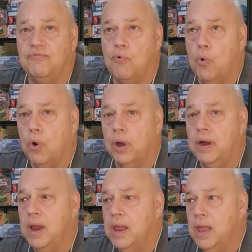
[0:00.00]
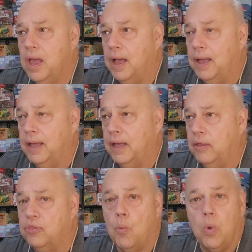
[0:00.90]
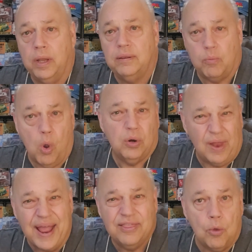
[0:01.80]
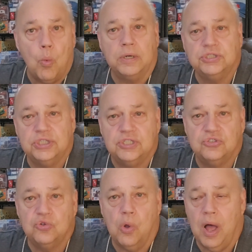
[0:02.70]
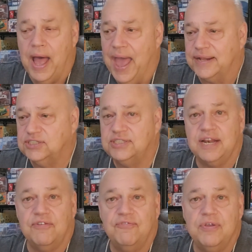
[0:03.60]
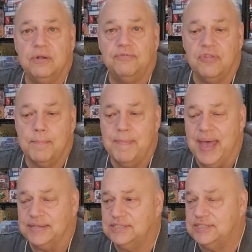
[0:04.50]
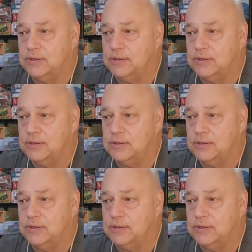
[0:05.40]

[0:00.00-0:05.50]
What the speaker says: for the one, or like the one she saw at Citi Field for the Mets.